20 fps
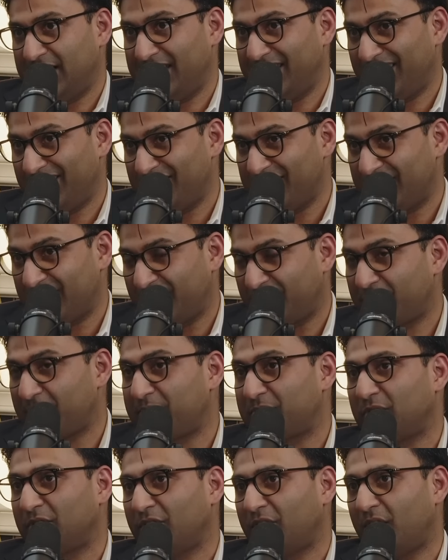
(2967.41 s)
And there is a
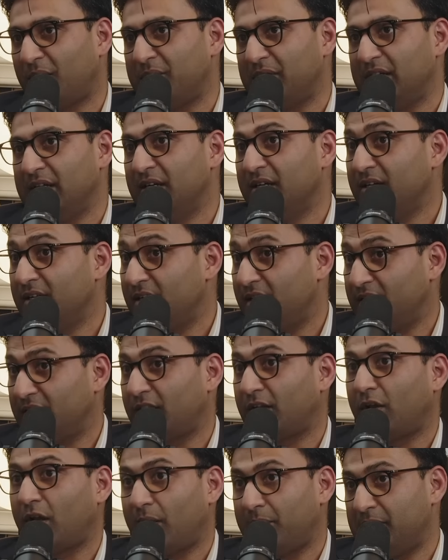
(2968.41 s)
crypto lobby, and
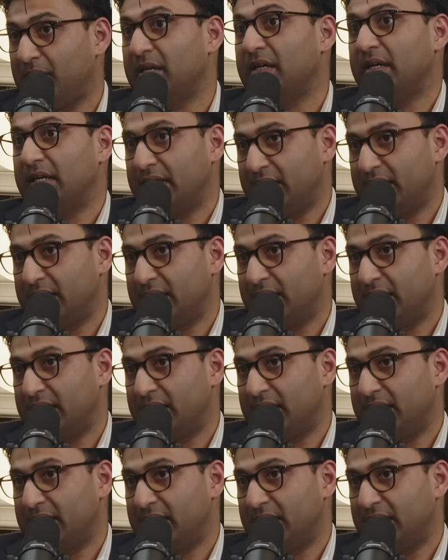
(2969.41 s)
the lobby